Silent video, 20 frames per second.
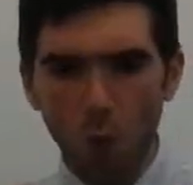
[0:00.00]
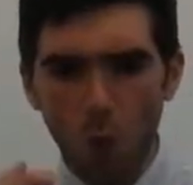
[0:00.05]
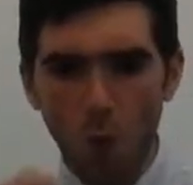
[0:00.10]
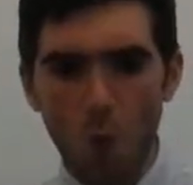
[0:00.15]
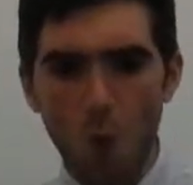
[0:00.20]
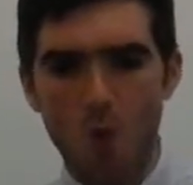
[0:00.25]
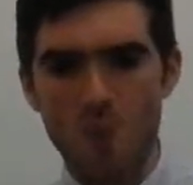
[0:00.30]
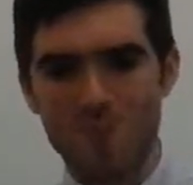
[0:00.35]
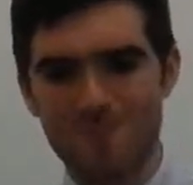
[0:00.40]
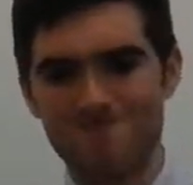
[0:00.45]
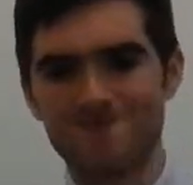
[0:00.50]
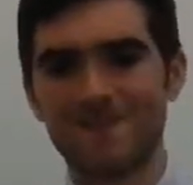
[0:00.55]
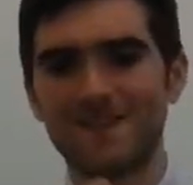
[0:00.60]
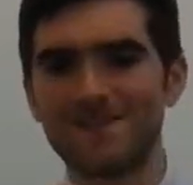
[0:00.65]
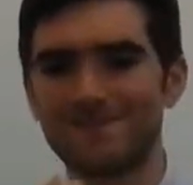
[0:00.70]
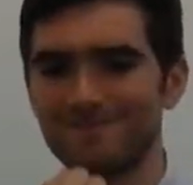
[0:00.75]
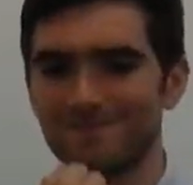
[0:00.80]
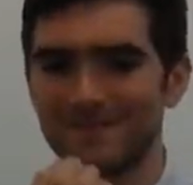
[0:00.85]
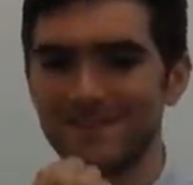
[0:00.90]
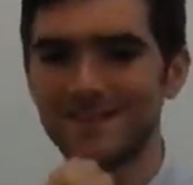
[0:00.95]
and the
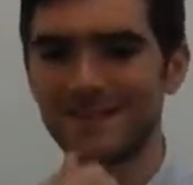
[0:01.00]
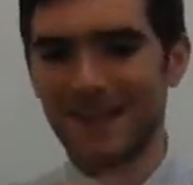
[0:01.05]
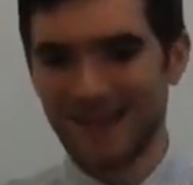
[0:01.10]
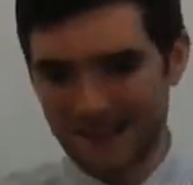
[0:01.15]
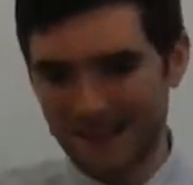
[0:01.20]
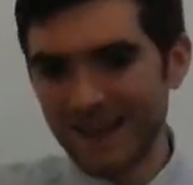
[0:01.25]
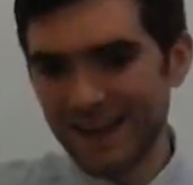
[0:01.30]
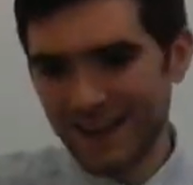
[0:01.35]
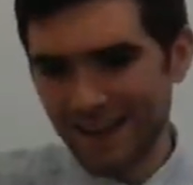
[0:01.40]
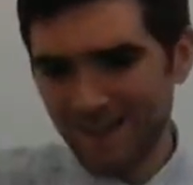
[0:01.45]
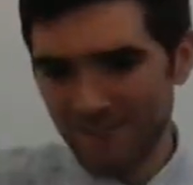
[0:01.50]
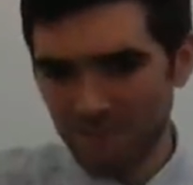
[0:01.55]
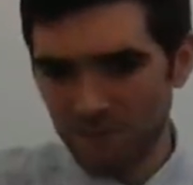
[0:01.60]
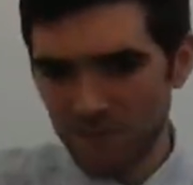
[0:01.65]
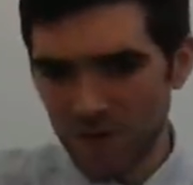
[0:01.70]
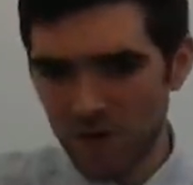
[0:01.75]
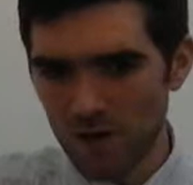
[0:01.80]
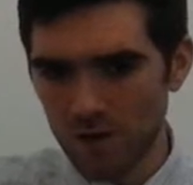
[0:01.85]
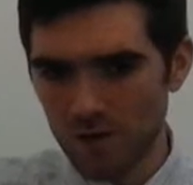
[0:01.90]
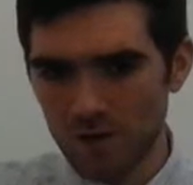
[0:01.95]
date will be within
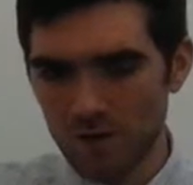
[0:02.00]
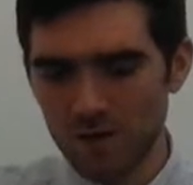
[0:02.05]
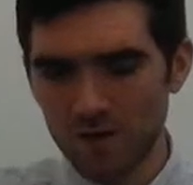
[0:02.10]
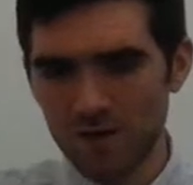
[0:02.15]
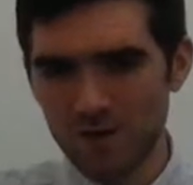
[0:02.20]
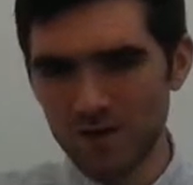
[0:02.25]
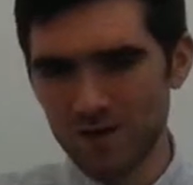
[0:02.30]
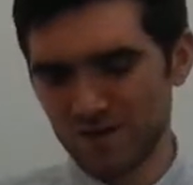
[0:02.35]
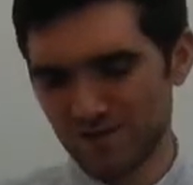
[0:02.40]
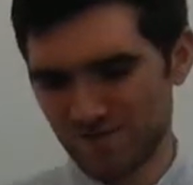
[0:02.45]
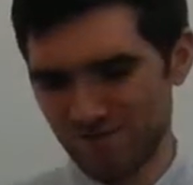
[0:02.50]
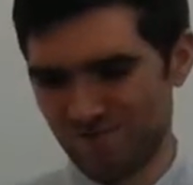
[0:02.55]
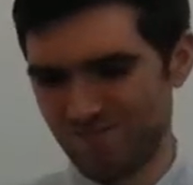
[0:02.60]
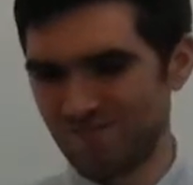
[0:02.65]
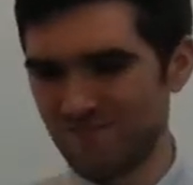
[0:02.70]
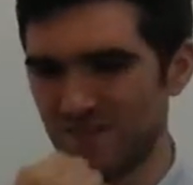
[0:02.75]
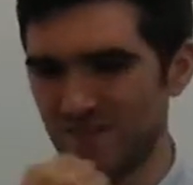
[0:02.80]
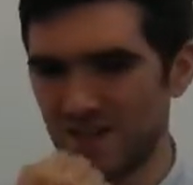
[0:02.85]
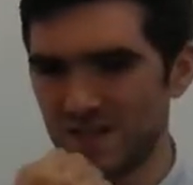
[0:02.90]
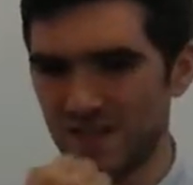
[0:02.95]
at least
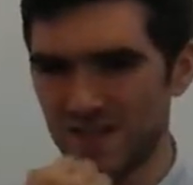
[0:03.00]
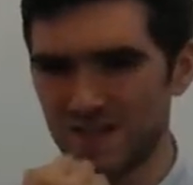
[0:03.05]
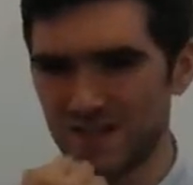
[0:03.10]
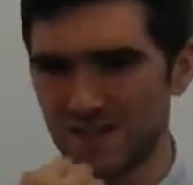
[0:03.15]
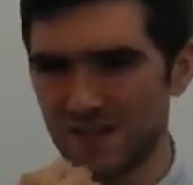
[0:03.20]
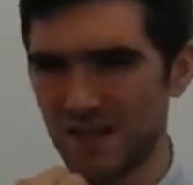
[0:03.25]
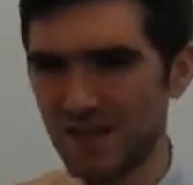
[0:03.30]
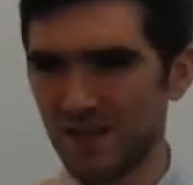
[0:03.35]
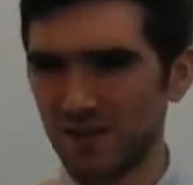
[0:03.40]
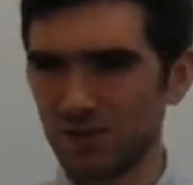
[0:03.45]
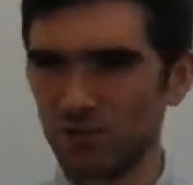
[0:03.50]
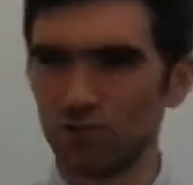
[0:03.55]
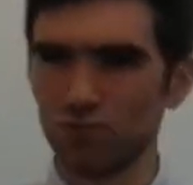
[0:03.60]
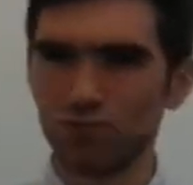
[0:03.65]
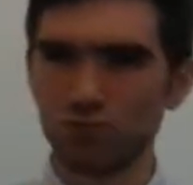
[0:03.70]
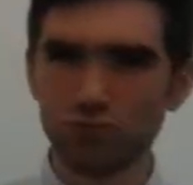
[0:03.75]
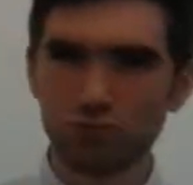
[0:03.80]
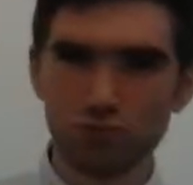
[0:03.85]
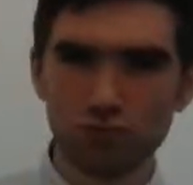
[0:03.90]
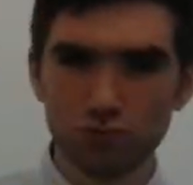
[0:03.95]
28
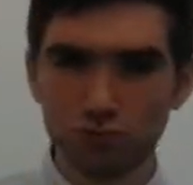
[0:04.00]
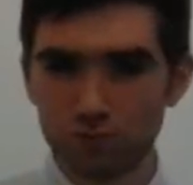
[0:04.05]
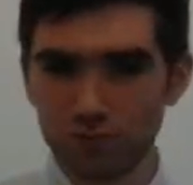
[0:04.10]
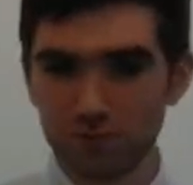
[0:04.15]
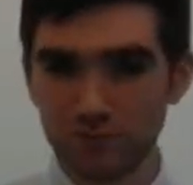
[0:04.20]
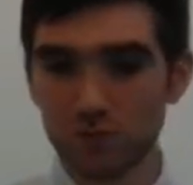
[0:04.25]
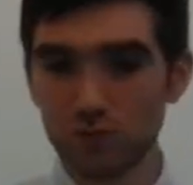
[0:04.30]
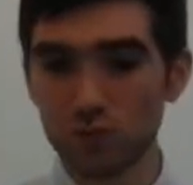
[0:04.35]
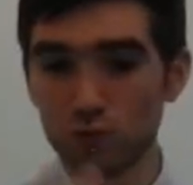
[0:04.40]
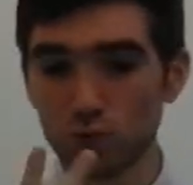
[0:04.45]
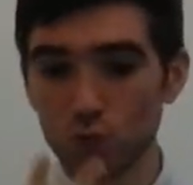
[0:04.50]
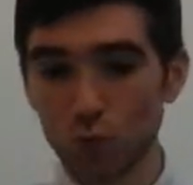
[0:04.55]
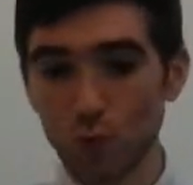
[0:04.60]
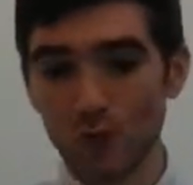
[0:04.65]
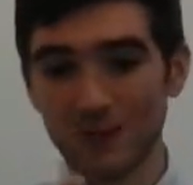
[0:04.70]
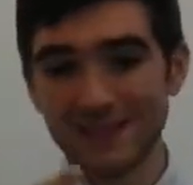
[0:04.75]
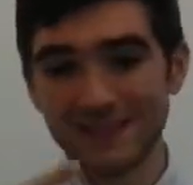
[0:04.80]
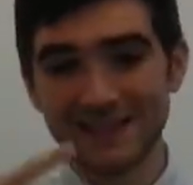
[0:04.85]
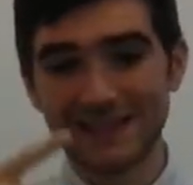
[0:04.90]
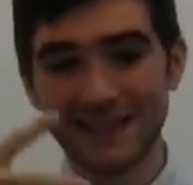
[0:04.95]
days
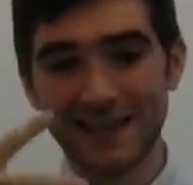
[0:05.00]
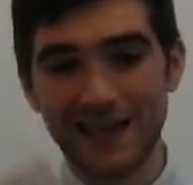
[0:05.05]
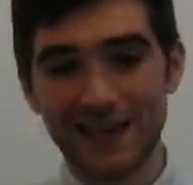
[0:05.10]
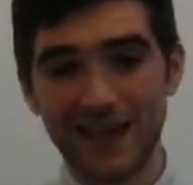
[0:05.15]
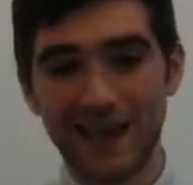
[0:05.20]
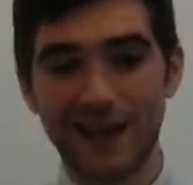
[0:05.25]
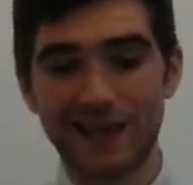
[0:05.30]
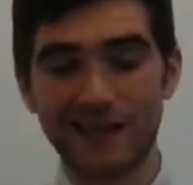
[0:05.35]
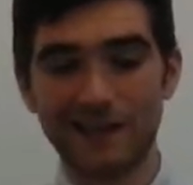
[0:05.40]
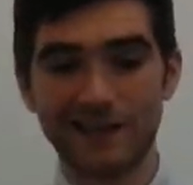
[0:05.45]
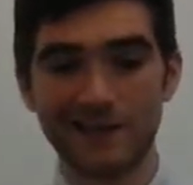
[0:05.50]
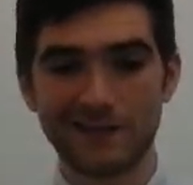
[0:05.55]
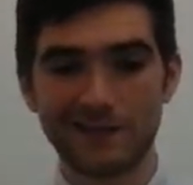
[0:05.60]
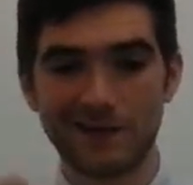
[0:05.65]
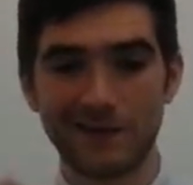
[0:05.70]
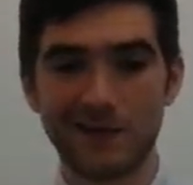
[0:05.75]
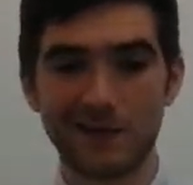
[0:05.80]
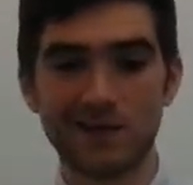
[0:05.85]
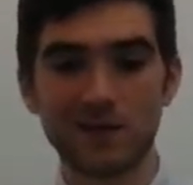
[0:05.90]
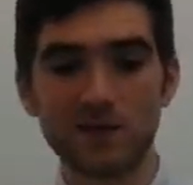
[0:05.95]
after the date
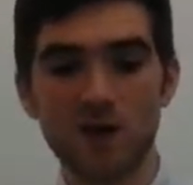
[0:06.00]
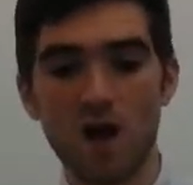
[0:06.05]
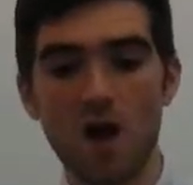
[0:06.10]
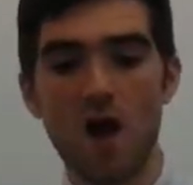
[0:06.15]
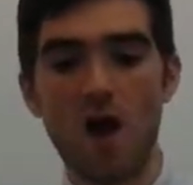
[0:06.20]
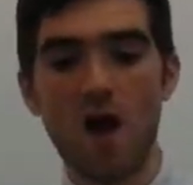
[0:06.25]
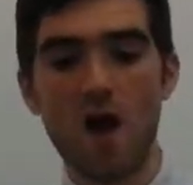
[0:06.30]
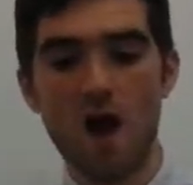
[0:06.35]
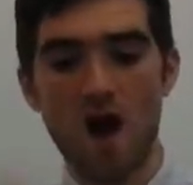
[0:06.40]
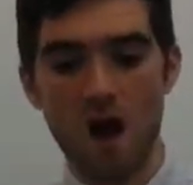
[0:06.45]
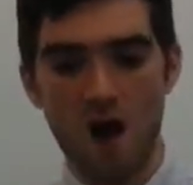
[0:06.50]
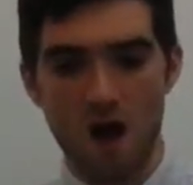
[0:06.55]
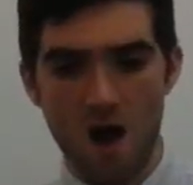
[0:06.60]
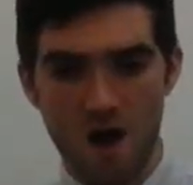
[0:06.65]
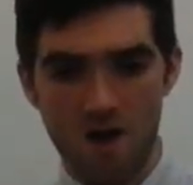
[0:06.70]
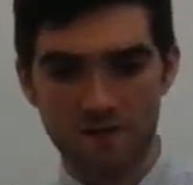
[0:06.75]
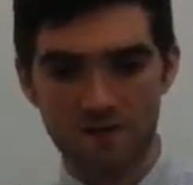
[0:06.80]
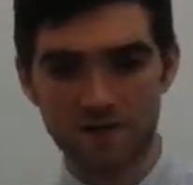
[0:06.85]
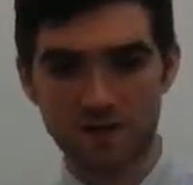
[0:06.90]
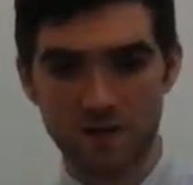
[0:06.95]
when that
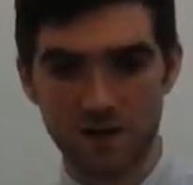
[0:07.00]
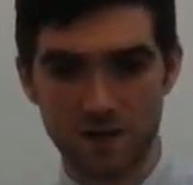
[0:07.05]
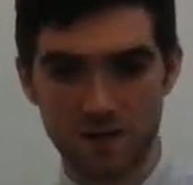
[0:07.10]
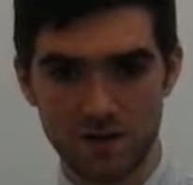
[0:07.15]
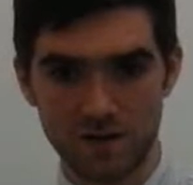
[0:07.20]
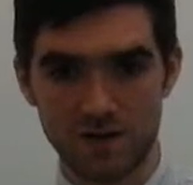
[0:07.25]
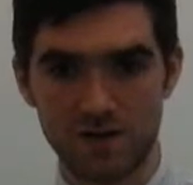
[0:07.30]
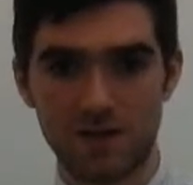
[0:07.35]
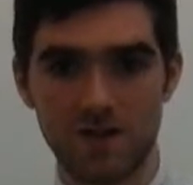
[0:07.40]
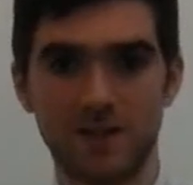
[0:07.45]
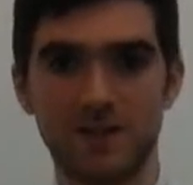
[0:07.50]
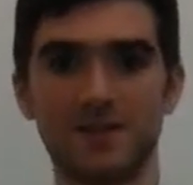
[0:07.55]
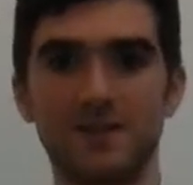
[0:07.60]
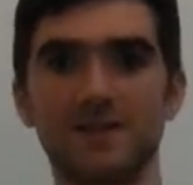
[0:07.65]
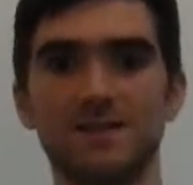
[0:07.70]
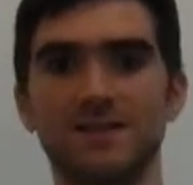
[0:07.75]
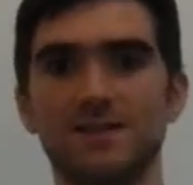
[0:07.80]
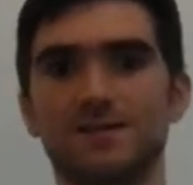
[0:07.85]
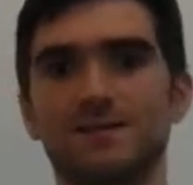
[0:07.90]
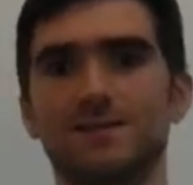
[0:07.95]
notice was deemed to have been
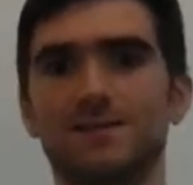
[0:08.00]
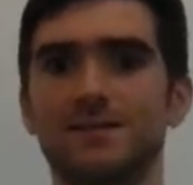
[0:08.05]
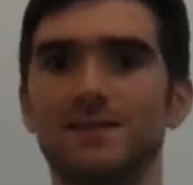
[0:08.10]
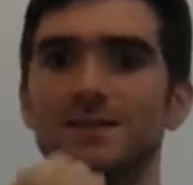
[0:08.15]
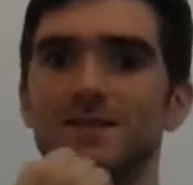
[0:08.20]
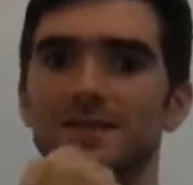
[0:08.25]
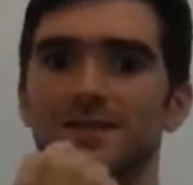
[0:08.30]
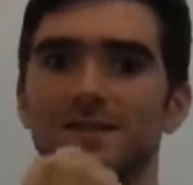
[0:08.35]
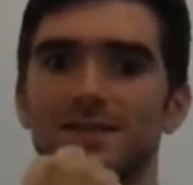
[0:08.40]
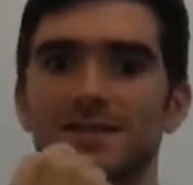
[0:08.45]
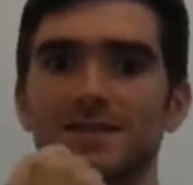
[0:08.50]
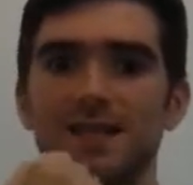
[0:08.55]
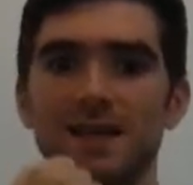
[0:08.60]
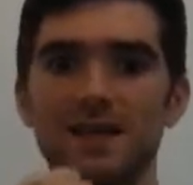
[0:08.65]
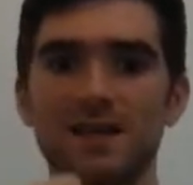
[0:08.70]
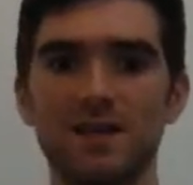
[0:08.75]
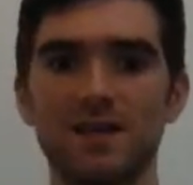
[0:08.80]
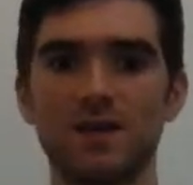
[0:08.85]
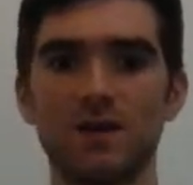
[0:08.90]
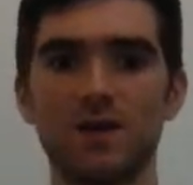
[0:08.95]
served on
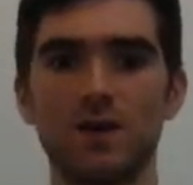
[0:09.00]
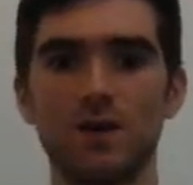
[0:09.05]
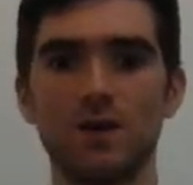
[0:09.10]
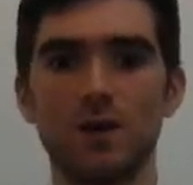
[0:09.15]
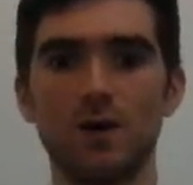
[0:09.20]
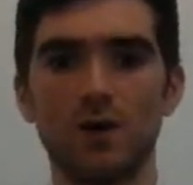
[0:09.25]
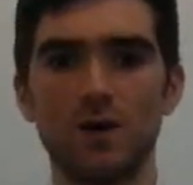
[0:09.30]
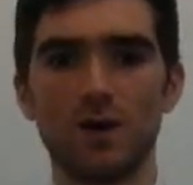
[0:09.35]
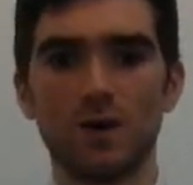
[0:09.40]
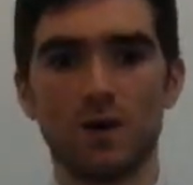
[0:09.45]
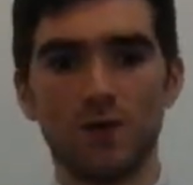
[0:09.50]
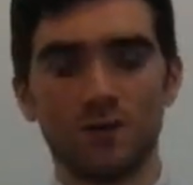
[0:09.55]
the claimant.